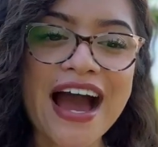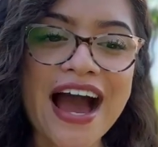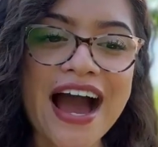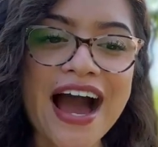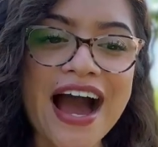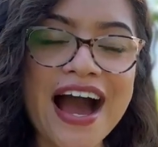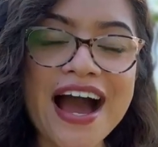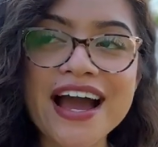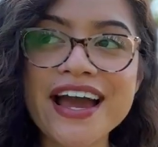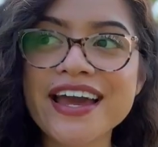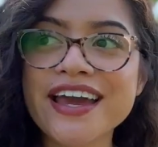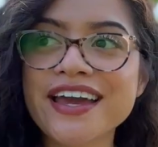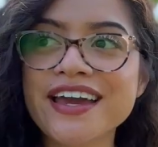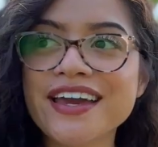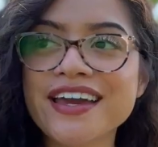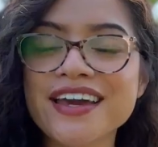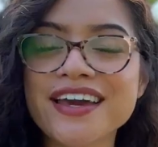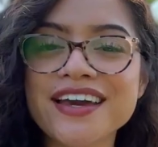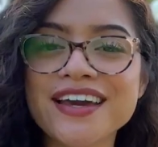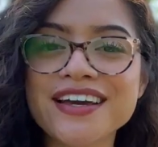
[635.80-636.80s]

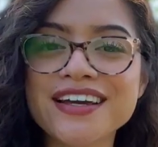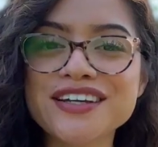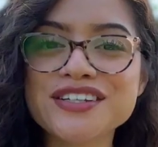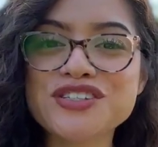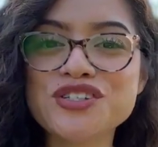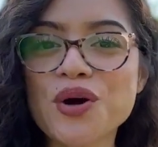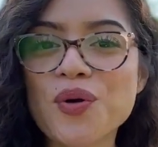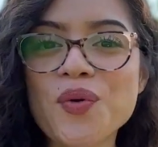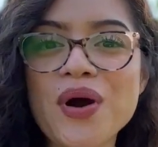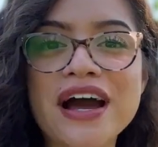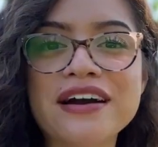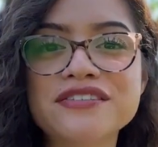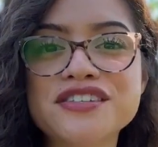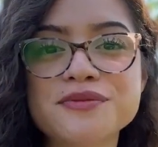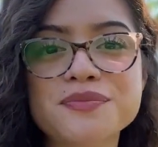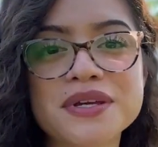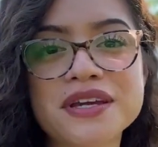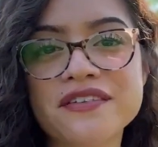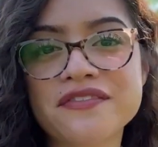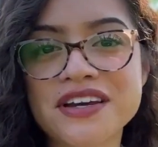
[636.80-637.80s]
I don't have
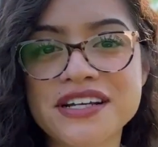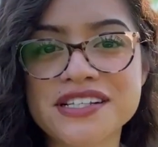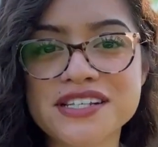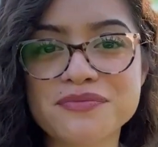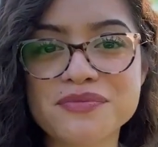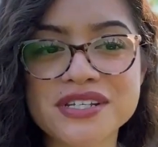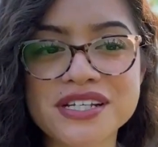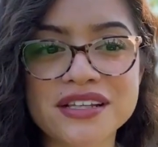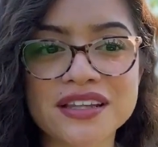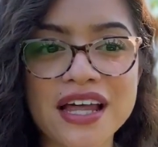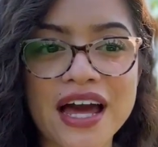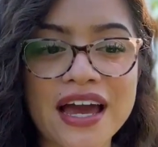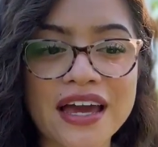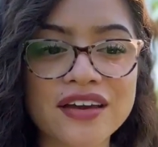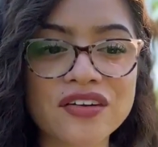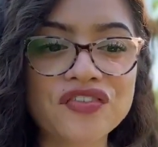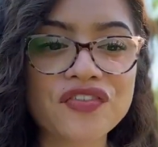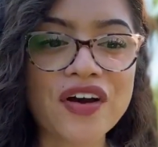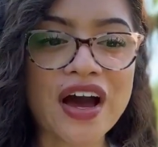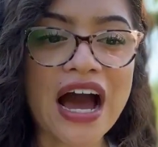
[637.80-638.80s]
to be a victim to
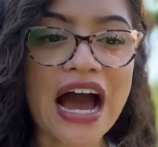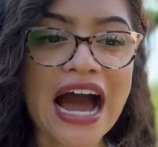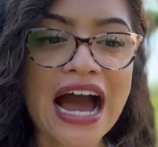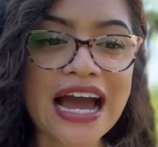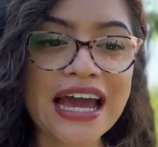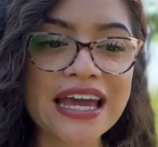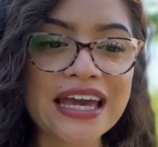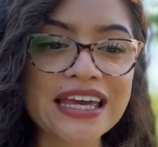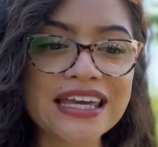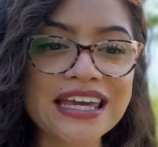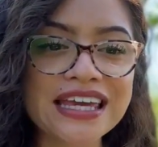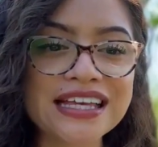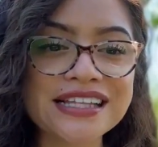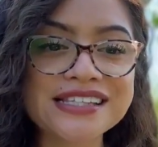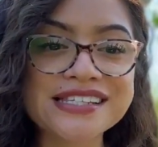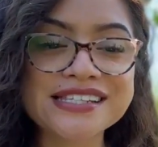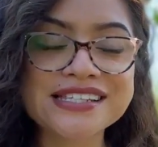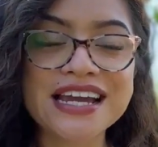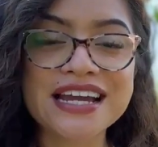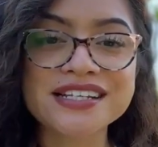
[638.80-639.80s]
life. I
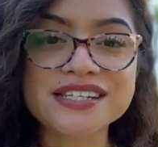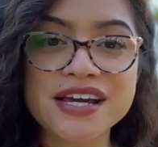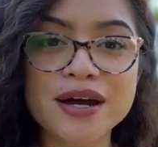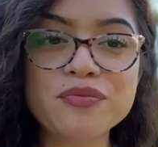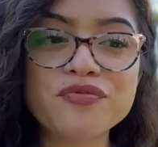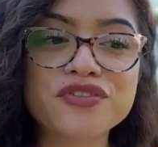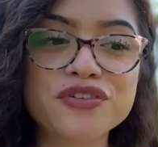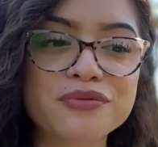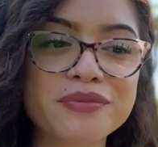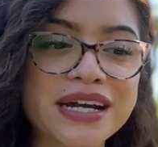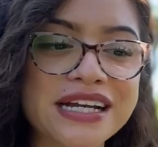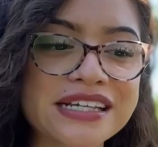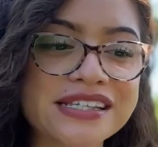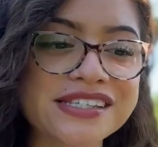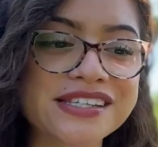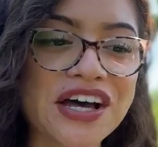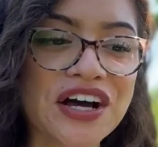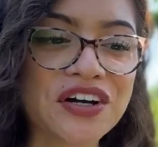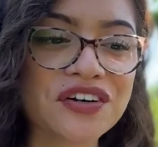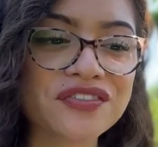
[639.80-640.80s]
can stand up for
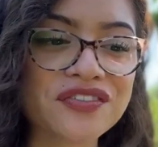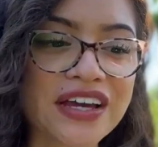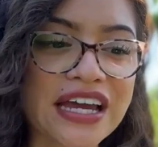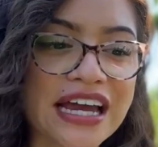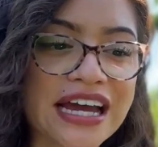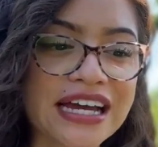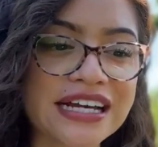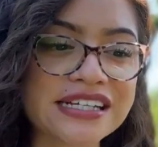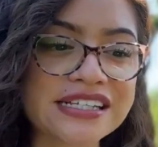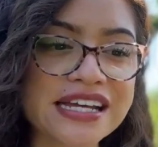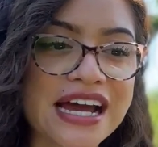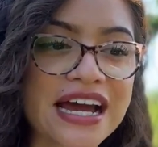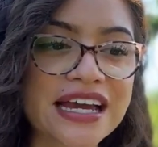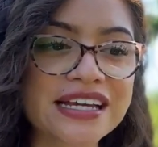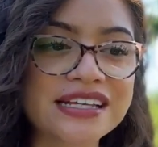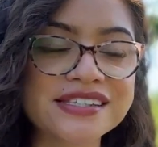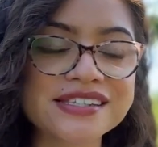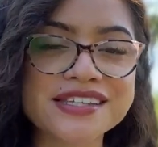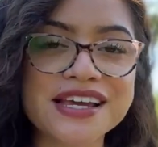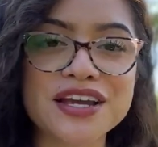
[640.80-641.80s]
myself, and I
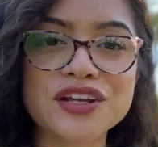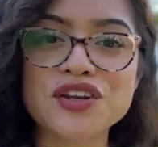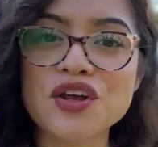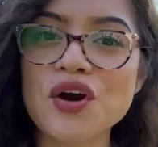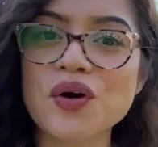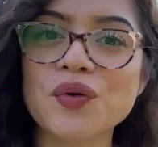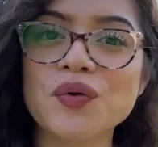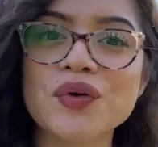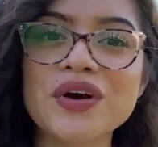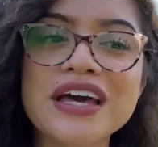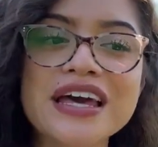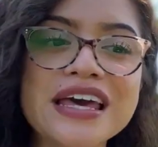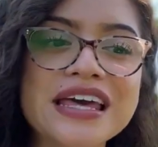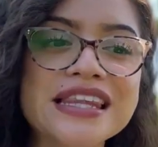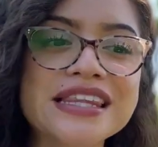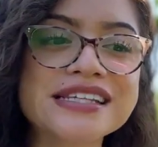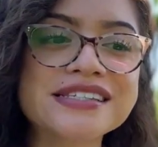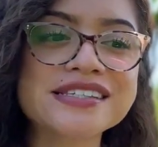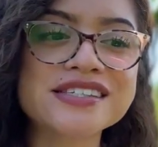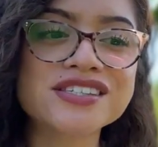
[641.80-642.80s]
can say, no,
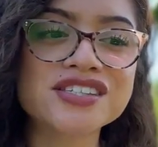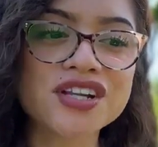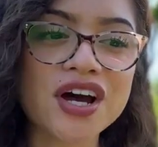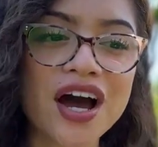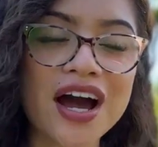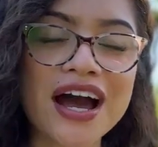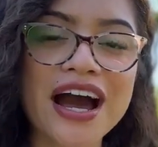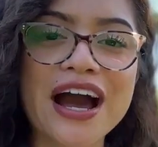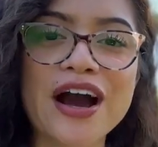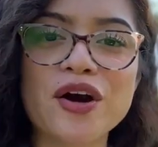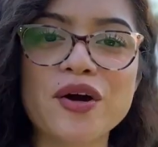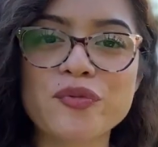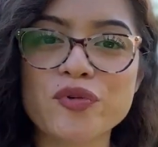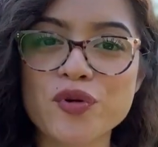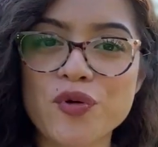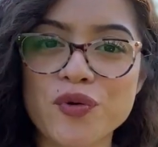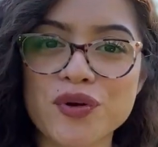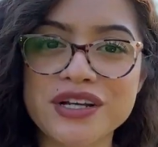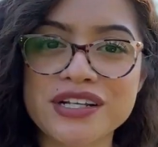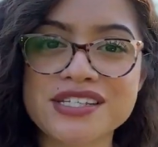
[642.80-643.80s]
this is not how
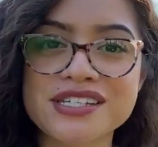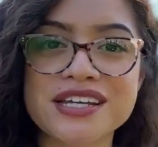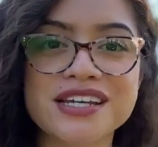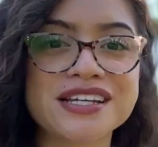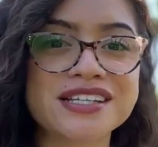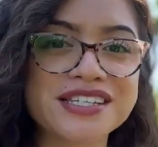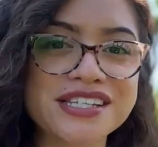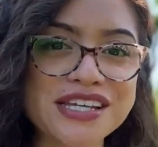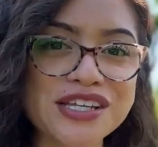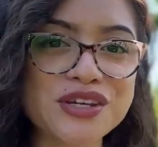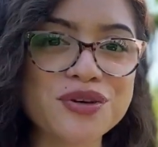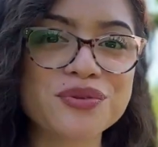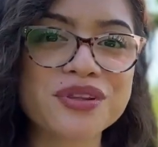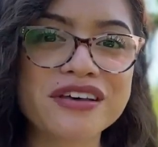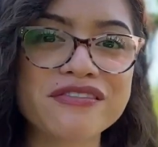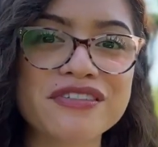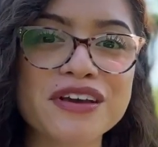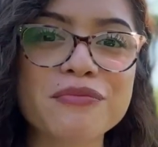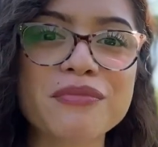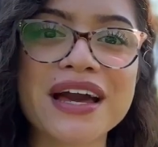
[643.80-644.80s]
I'm going to continue
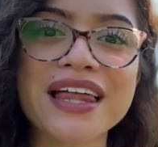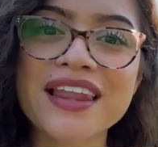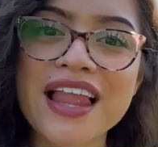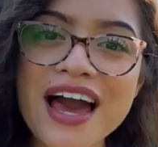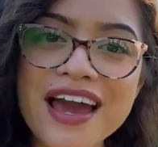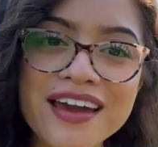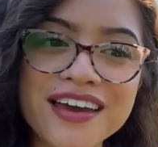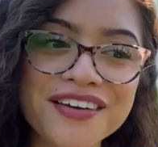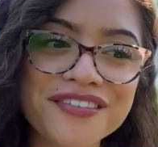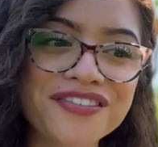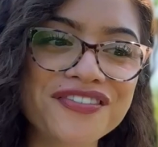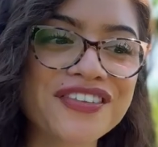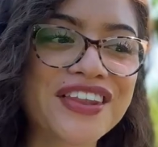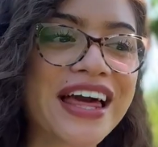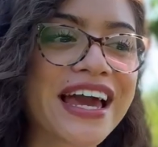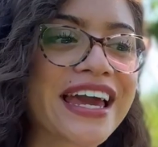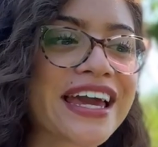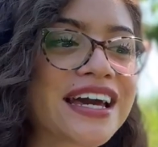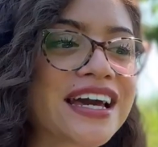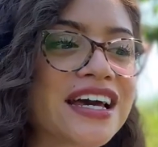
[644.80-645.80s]
living my life.
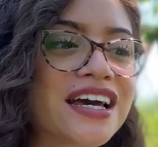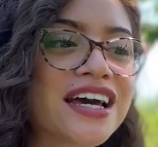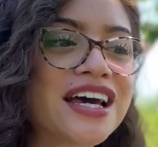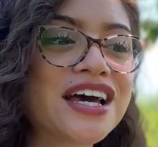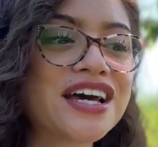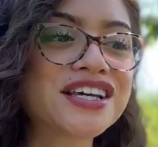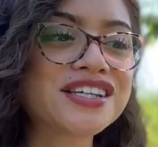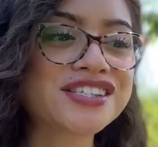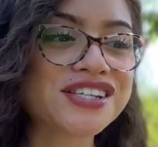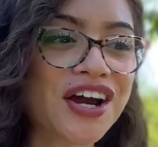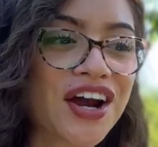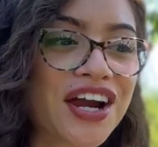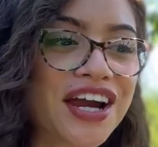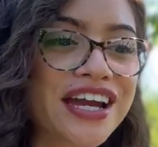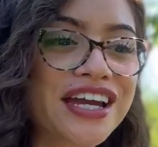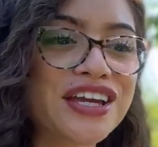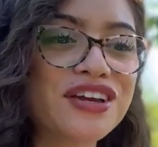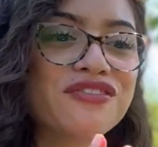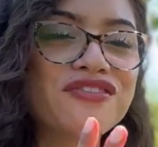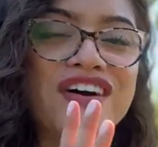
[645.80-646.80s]
Like,
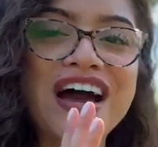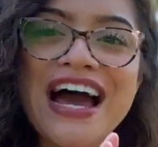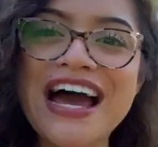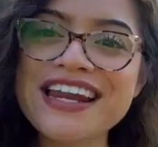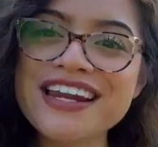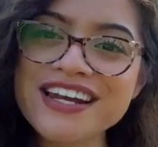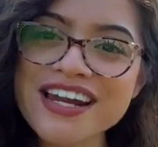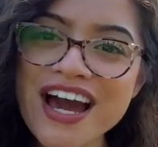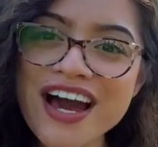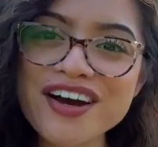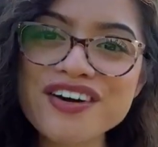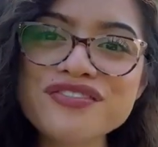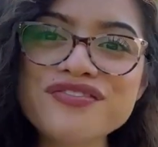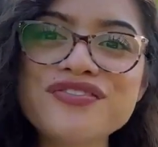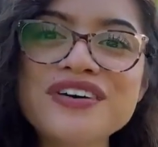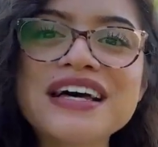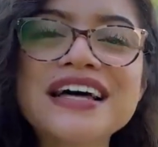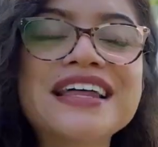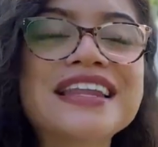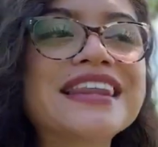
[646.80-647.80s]
sorry, you've had
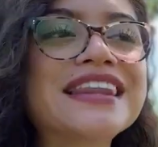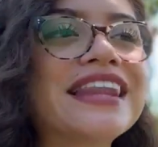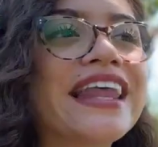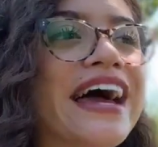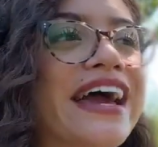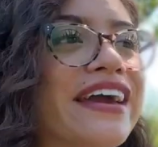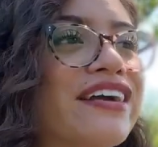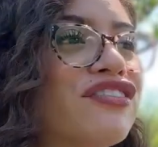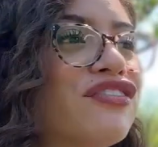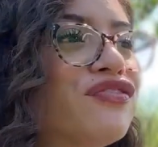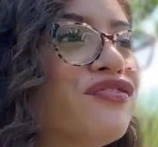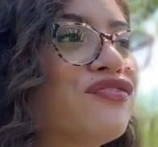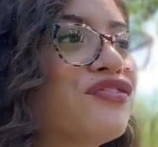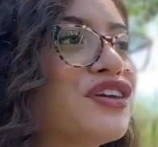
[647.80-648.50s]
enough life.